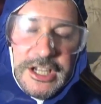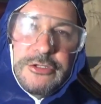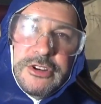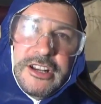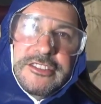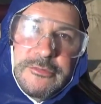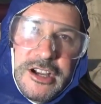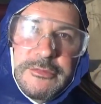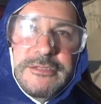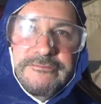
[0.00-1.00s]
Right at the
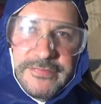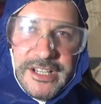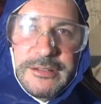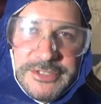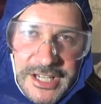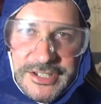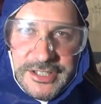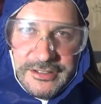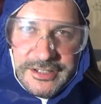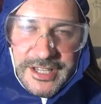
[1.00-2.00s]
moment, I'm
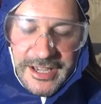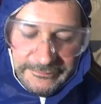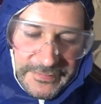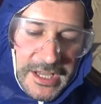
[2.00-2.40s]
testing this out.